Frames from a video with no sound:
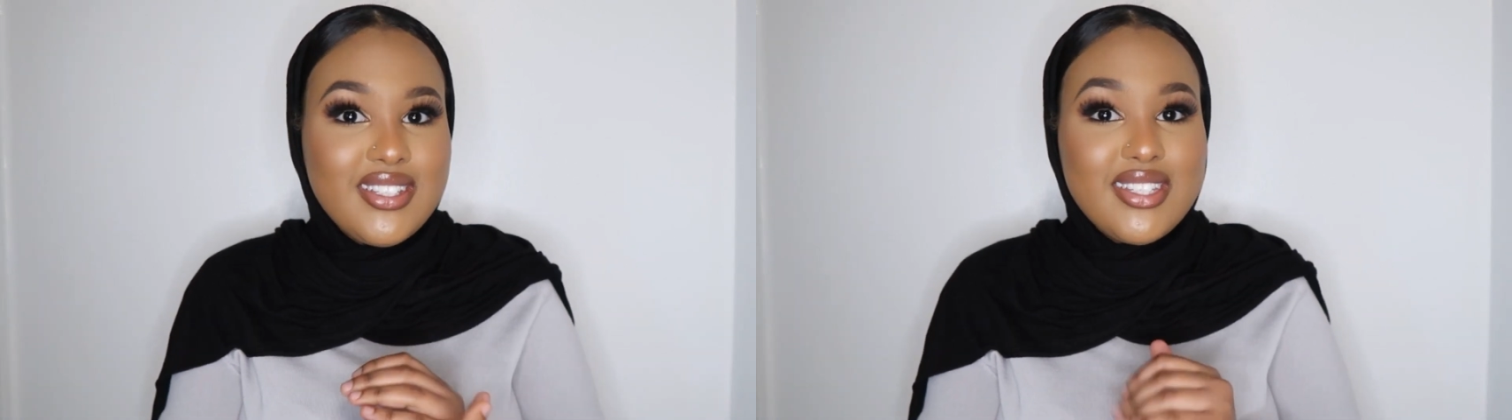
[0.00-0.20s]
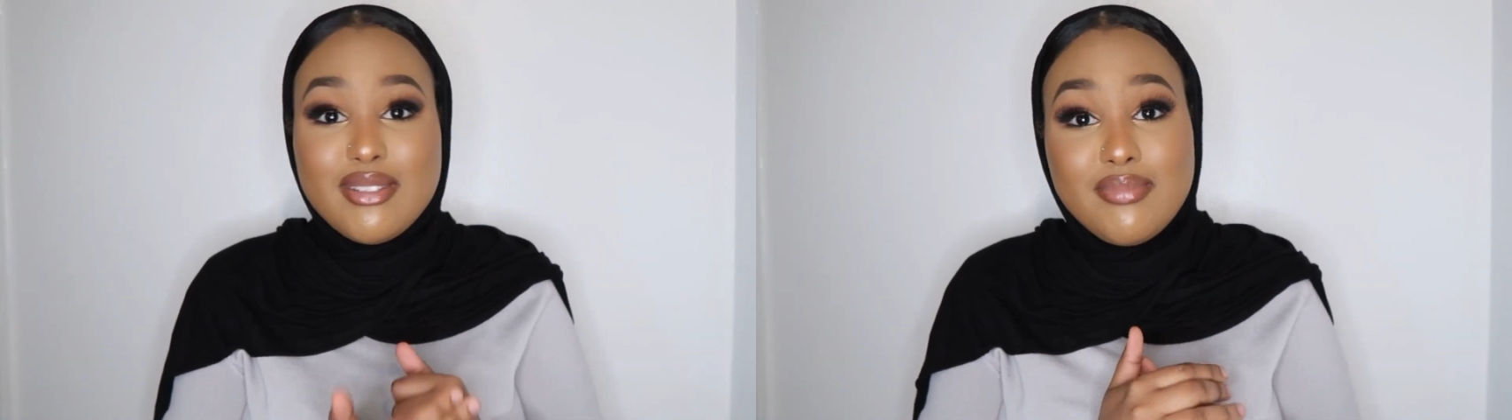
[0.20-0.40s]

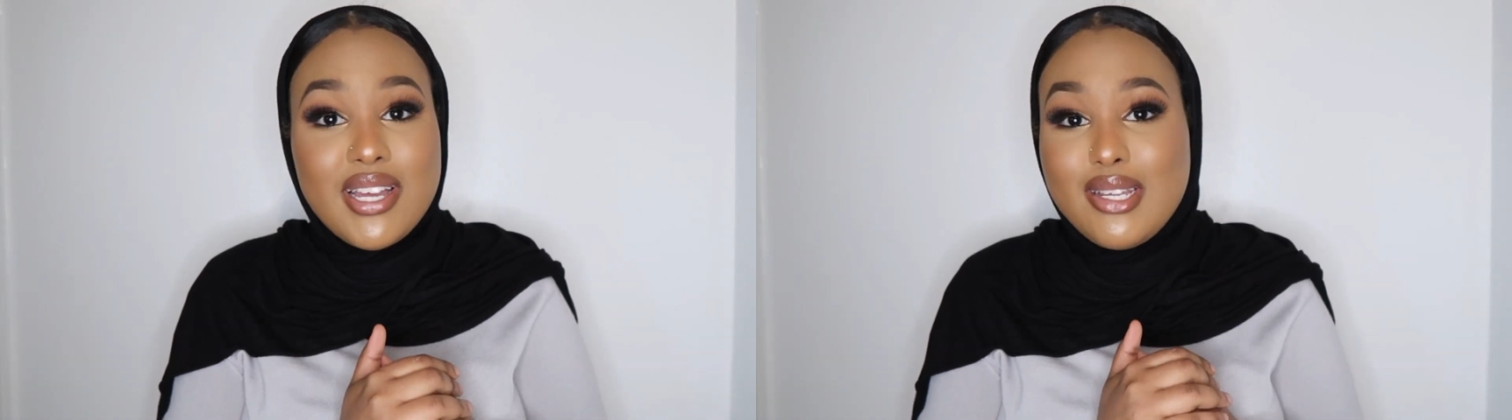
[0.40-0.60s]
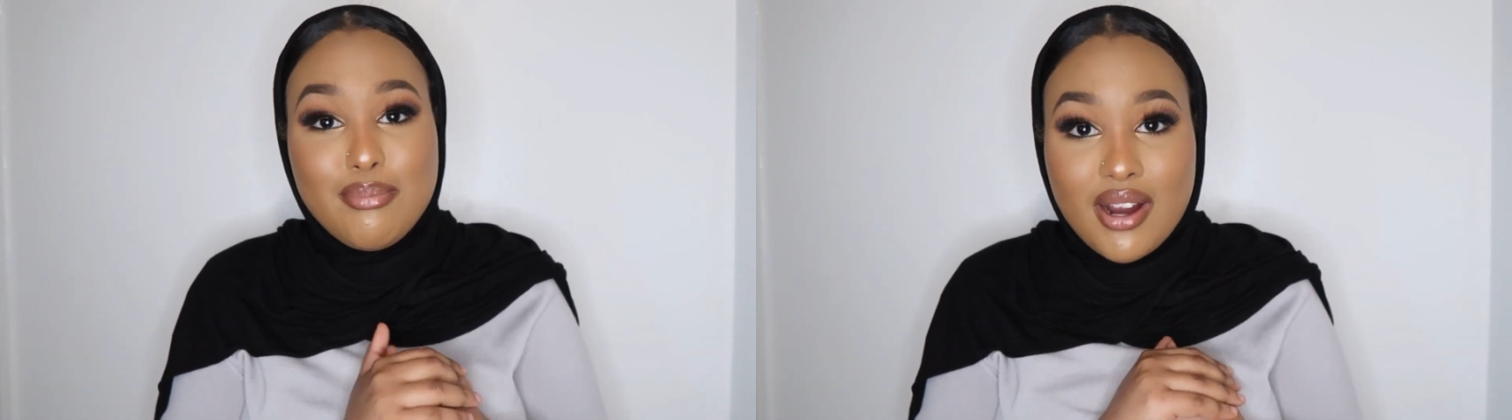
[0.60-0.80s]
and there's
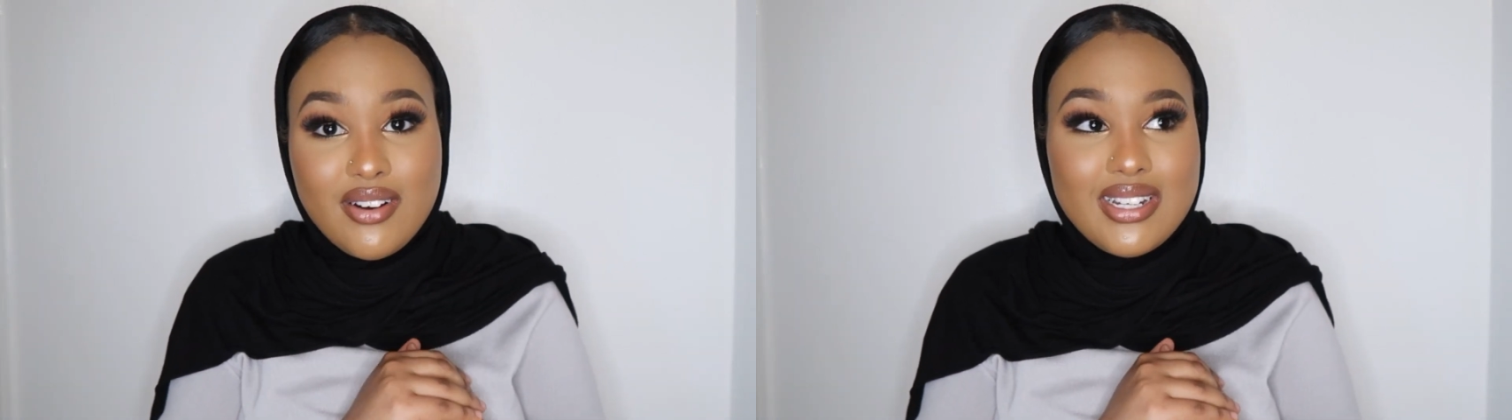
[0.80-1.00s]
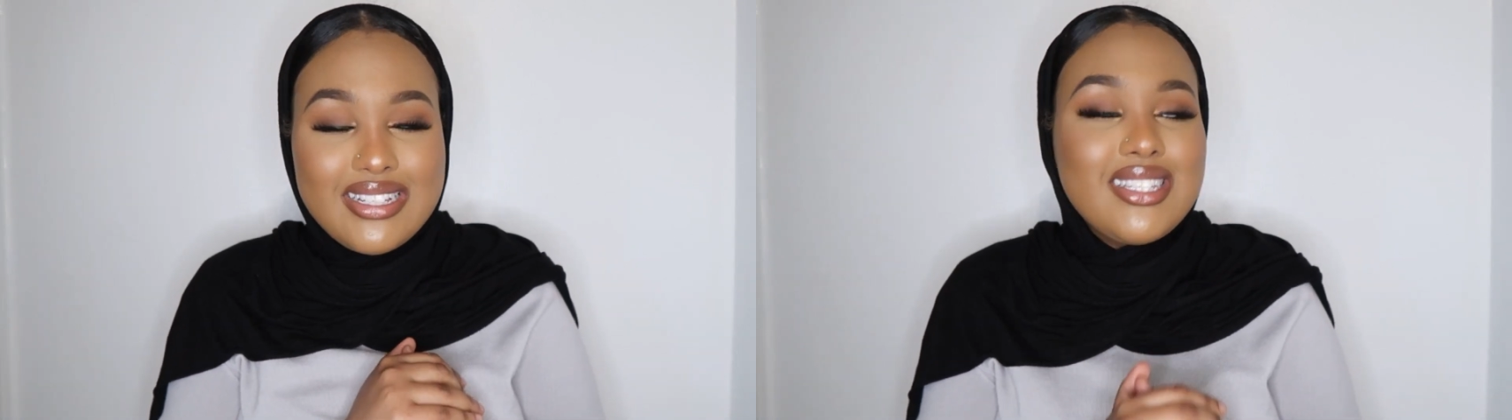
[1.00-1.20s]
many
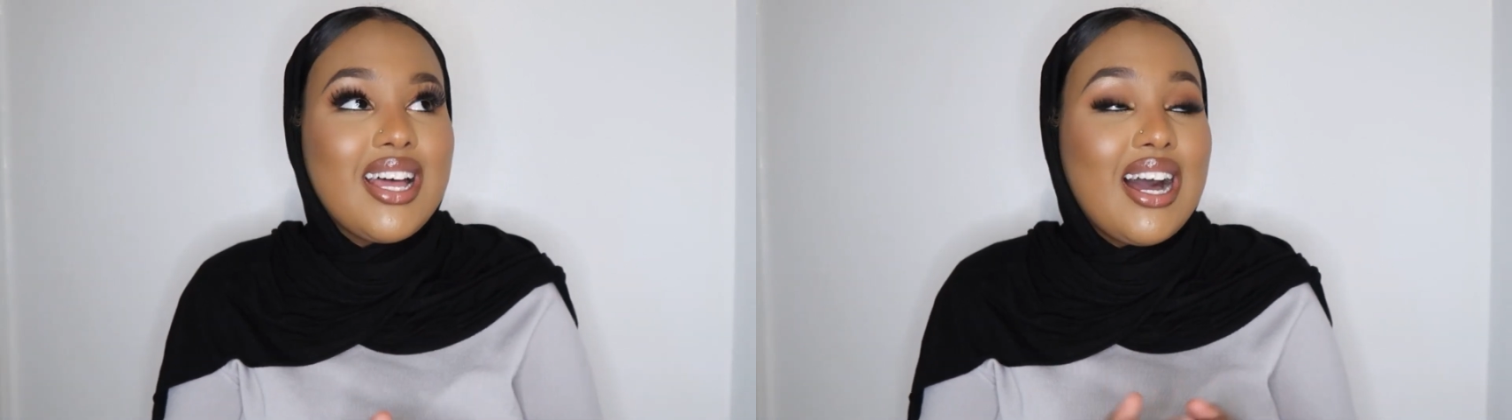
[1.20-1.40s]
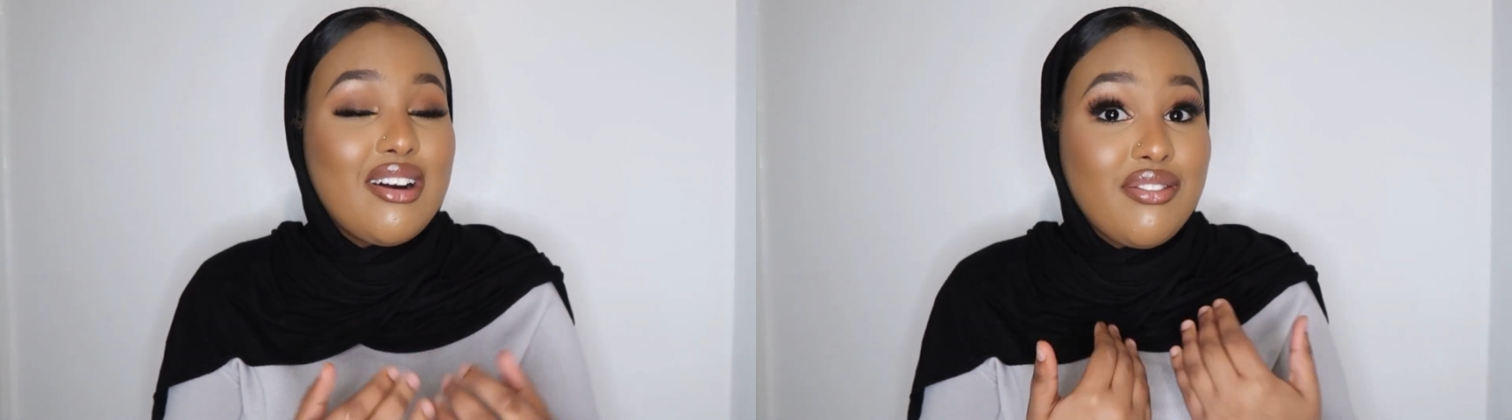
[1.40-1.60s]
barriers
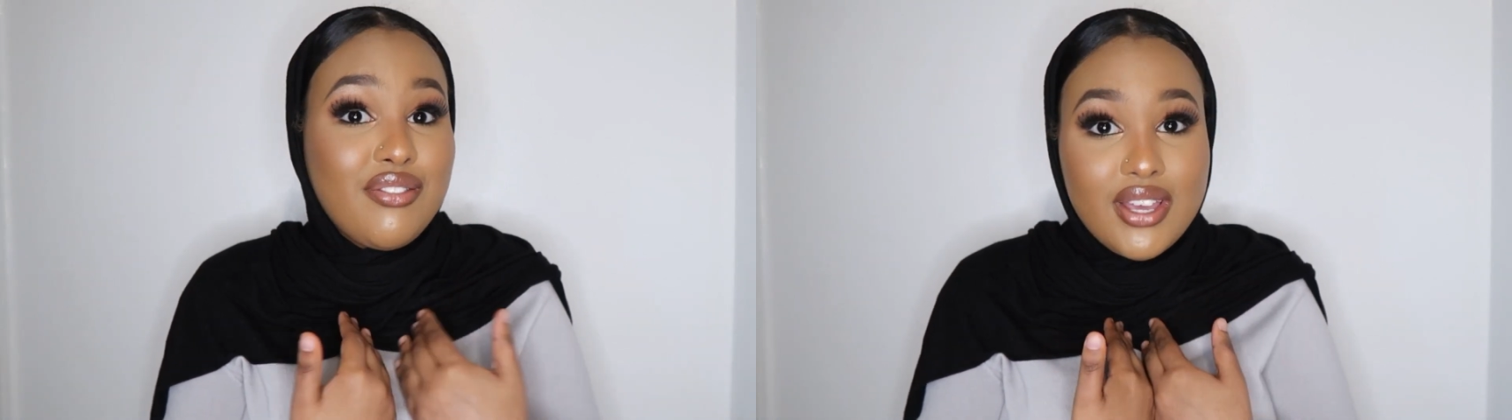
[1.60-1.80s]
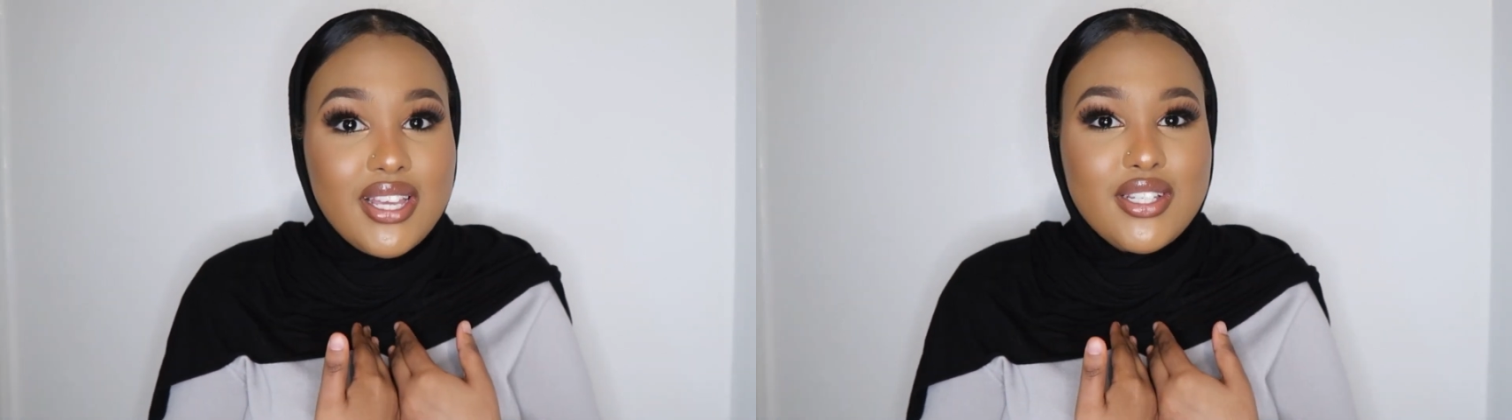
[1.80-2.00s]
that I've
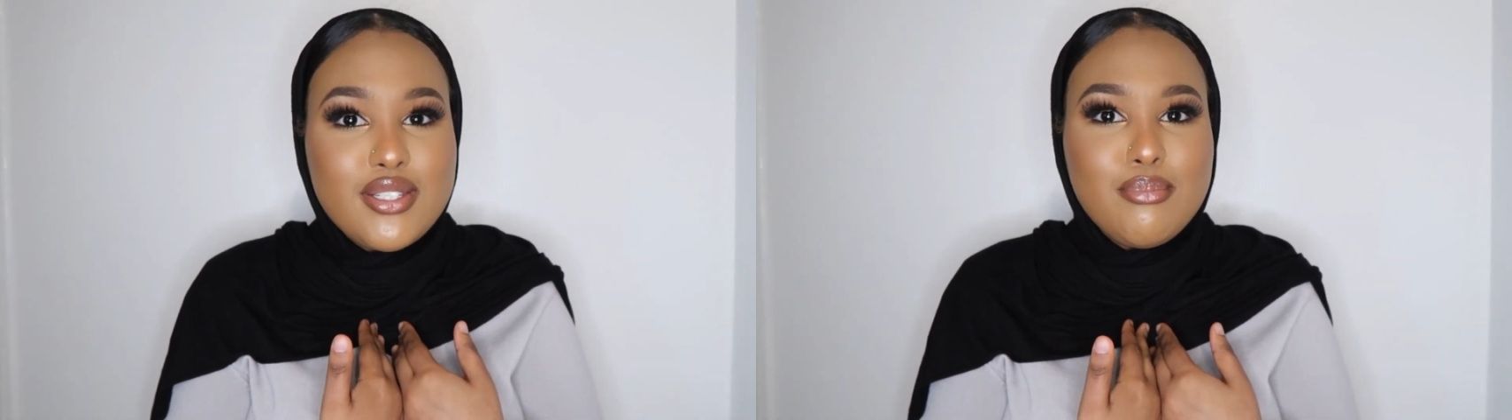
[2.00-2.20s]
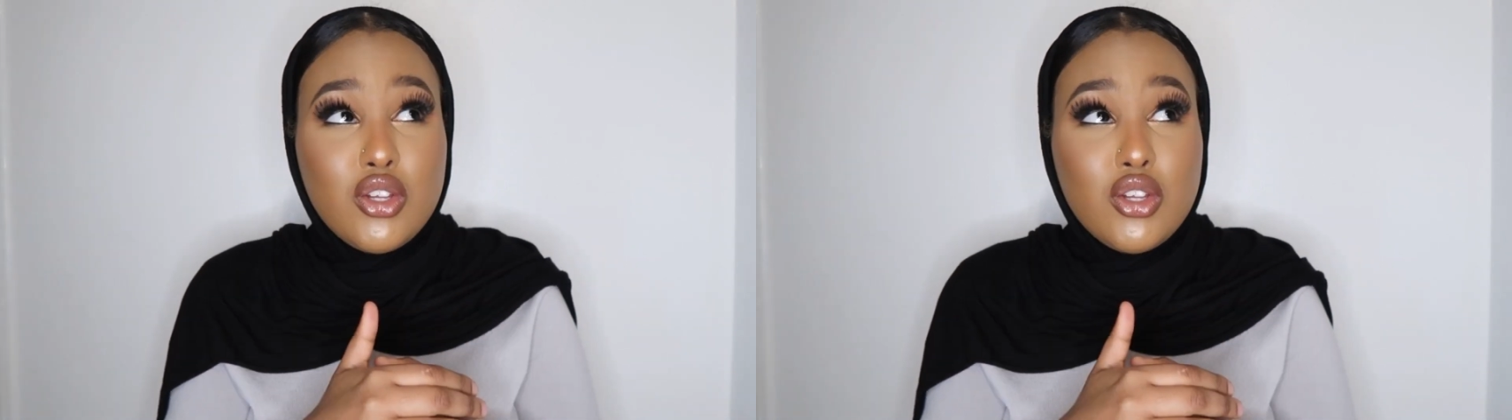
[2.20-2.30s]
faced.